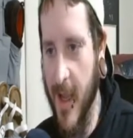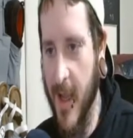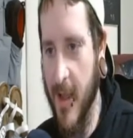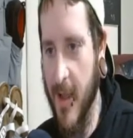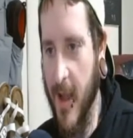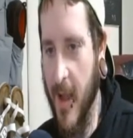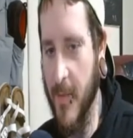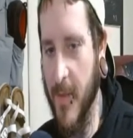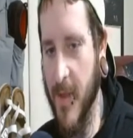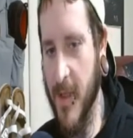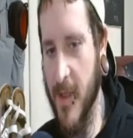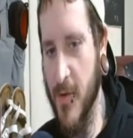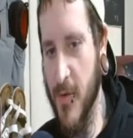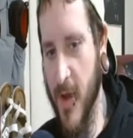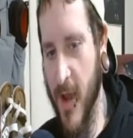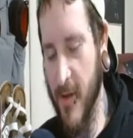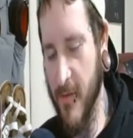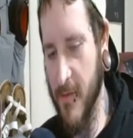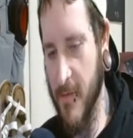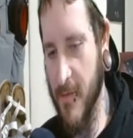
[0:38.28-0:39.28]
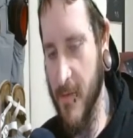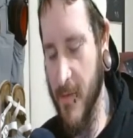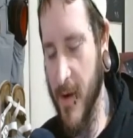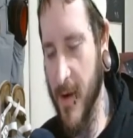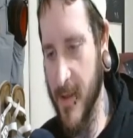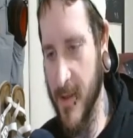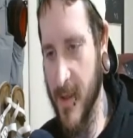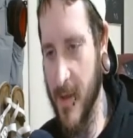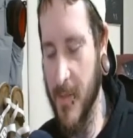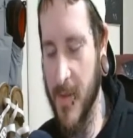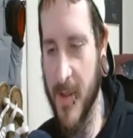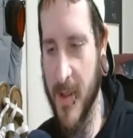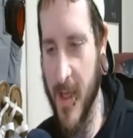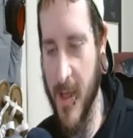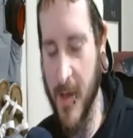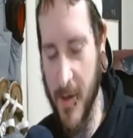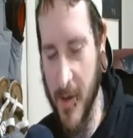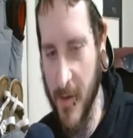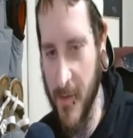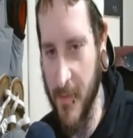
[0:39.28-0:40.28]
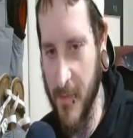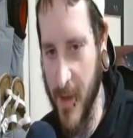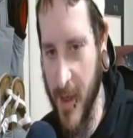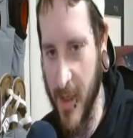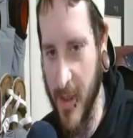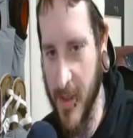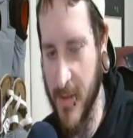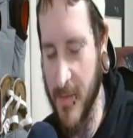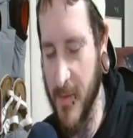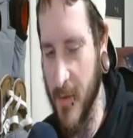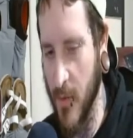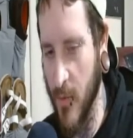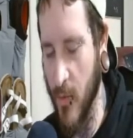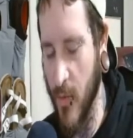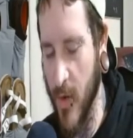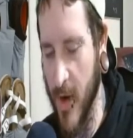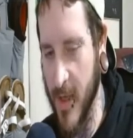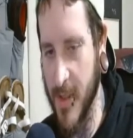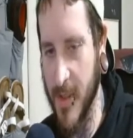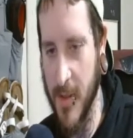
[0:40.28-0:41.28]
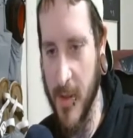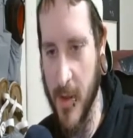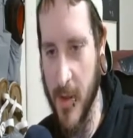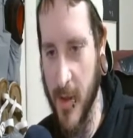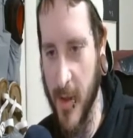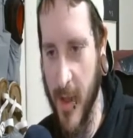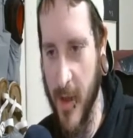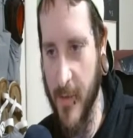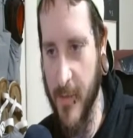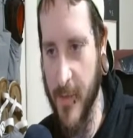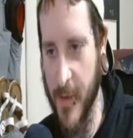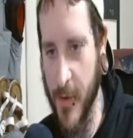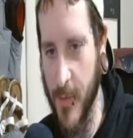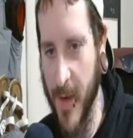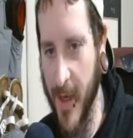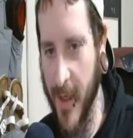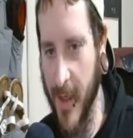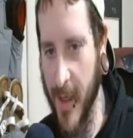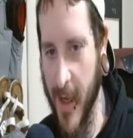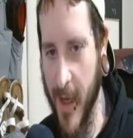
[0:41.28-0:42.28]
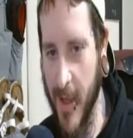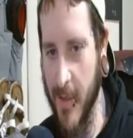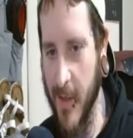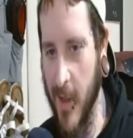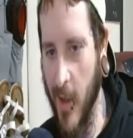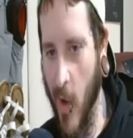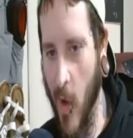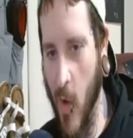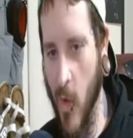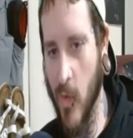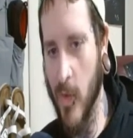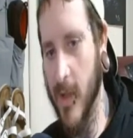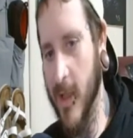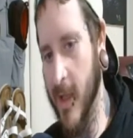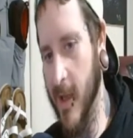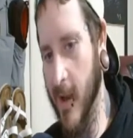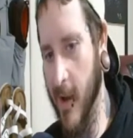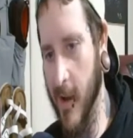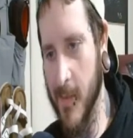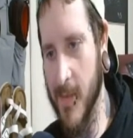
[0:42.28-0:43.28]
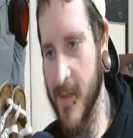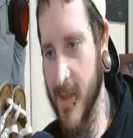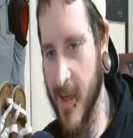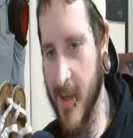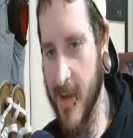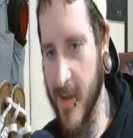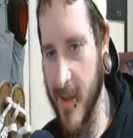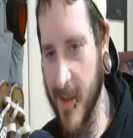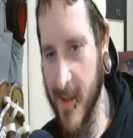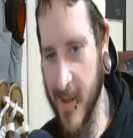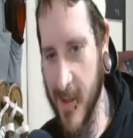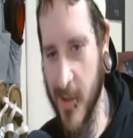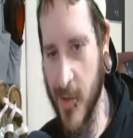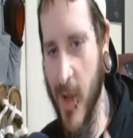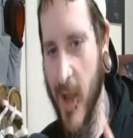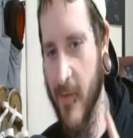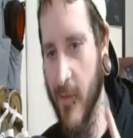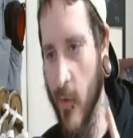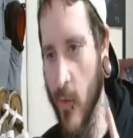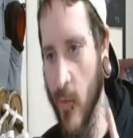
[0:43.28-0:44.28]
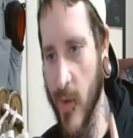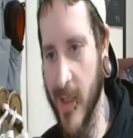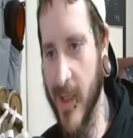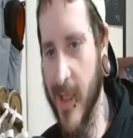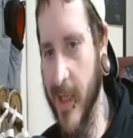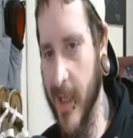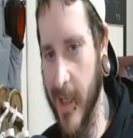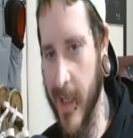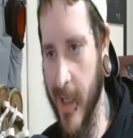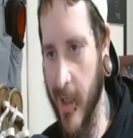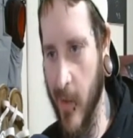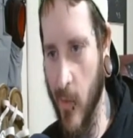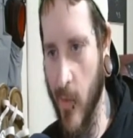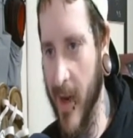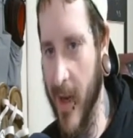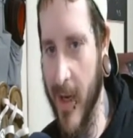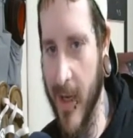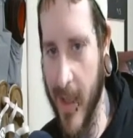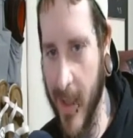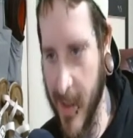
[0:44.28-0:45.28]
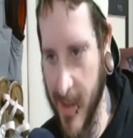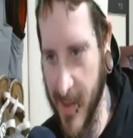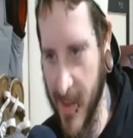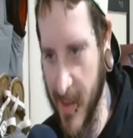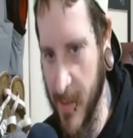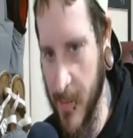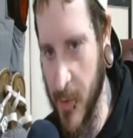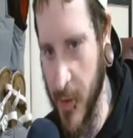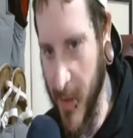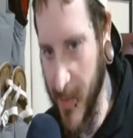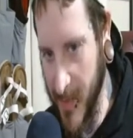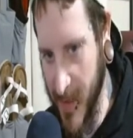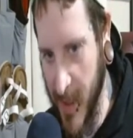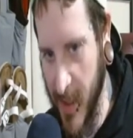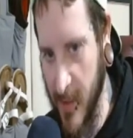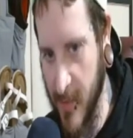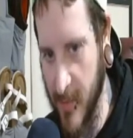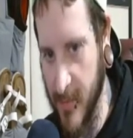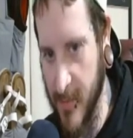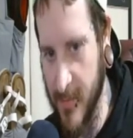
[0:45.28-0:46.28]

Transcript: I mean, you have fucked up the side of your face for the rest of your life though, my guy. The only upside to this is you have a really neat way to eat Slim Jims now.